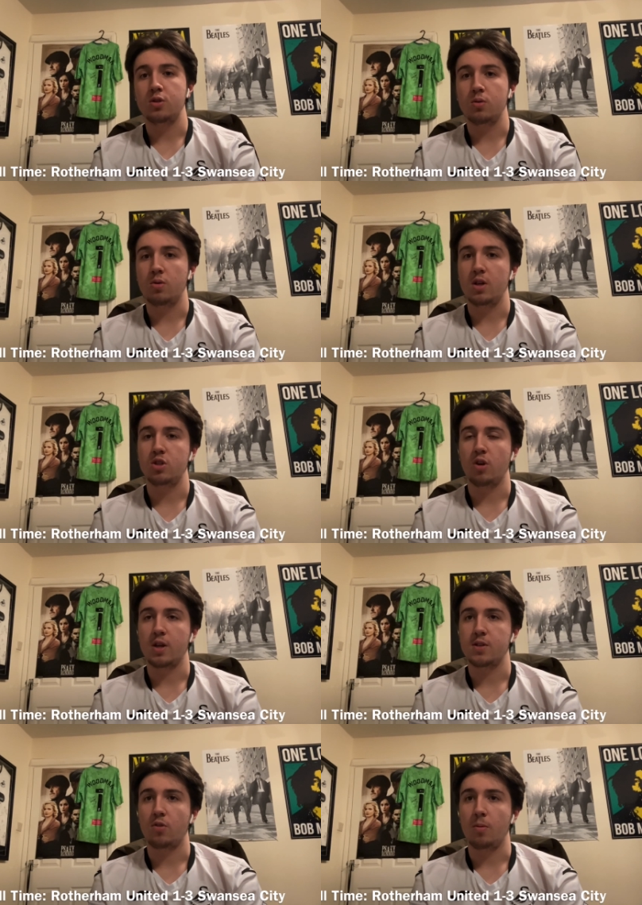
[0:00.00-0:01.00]
Two great
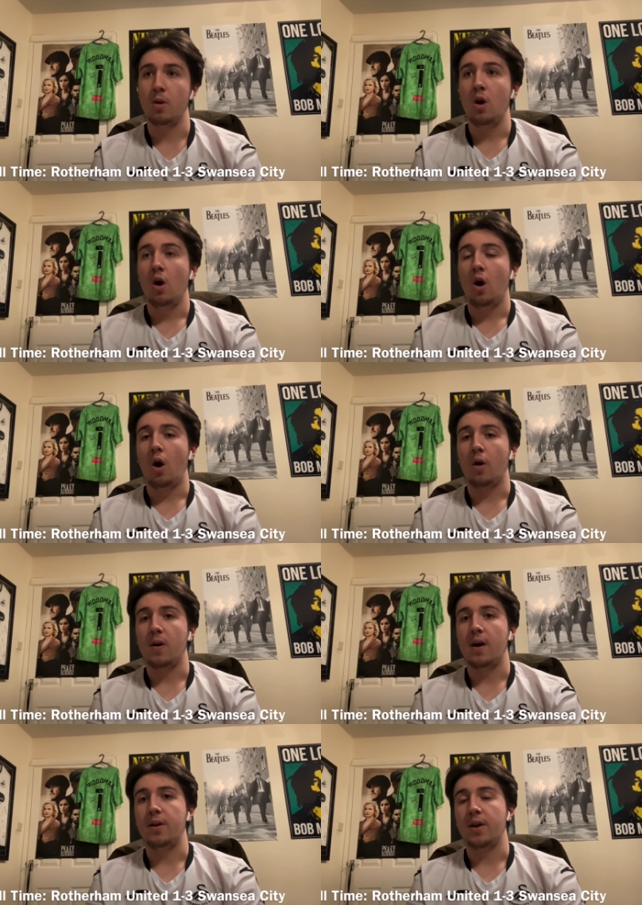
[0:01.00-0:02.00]
strikes from
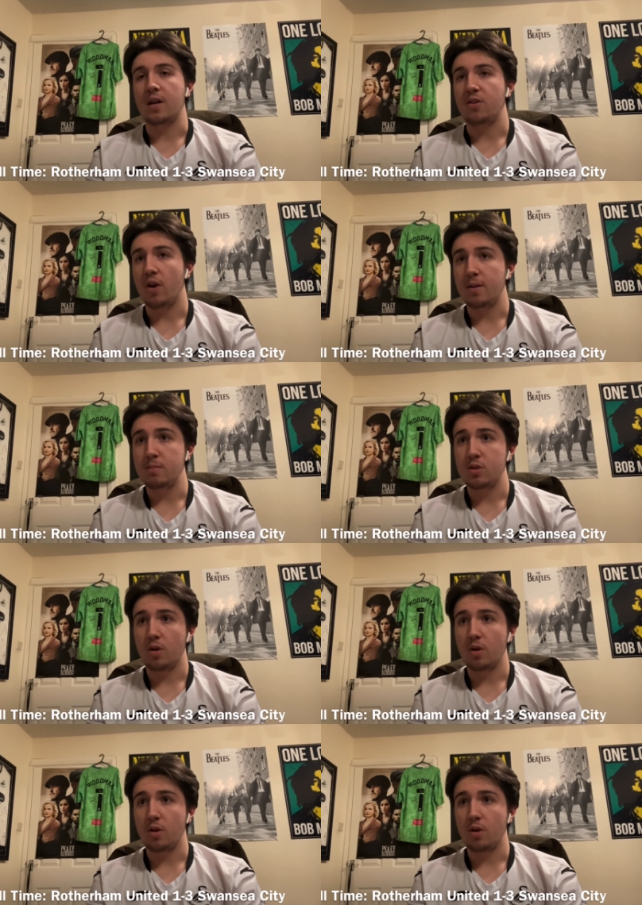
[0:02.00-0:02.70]
Hourihane and Grimes.